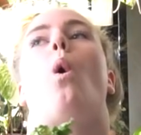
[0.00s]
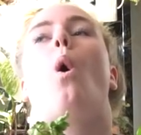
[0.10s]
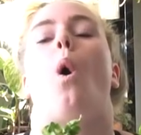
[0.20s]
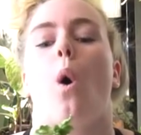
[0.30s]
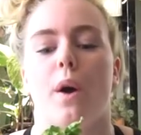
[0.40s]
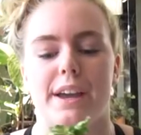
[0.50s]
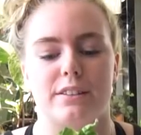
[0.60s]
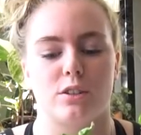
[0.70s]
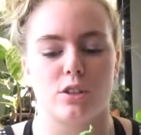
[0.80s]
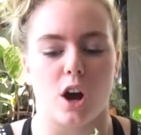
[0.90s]
oh,
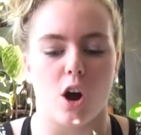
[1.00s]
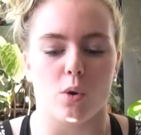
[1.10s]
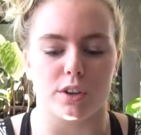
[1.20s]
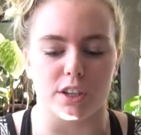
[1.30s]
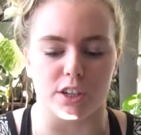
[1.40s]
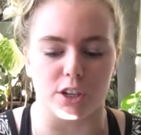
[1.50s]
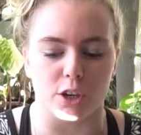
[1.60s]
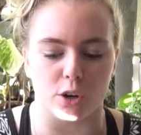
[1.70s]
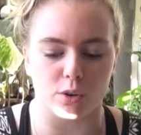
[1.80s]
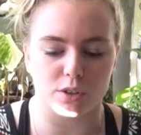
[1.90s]
it's so
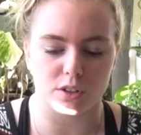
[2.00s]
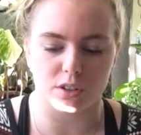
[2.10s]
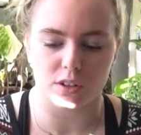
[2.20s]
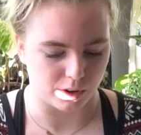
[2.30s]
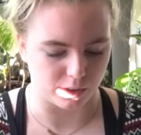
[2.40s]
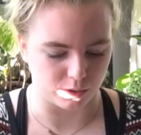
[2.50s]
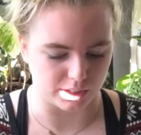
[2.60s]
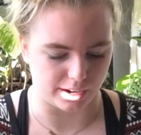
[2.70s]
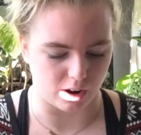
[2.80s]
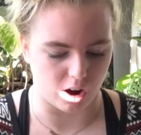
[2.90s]
cute. One of those
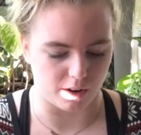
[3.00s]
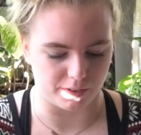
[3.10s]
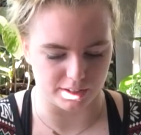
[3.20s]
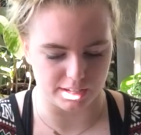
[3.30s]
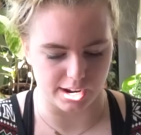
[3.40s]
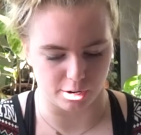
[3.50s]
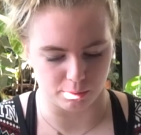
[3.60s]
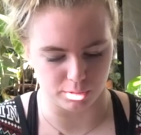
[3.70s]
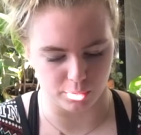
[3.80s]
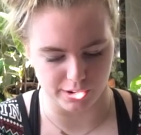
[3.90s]
like office air
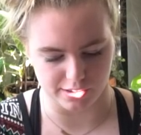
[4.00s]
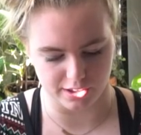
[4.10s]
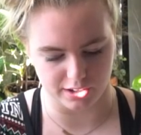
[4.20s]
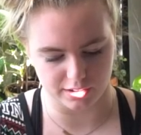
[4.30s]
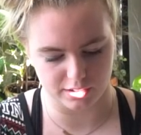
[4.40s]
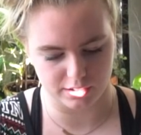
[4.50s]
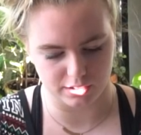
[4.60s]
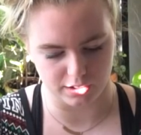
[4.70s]
blowy things,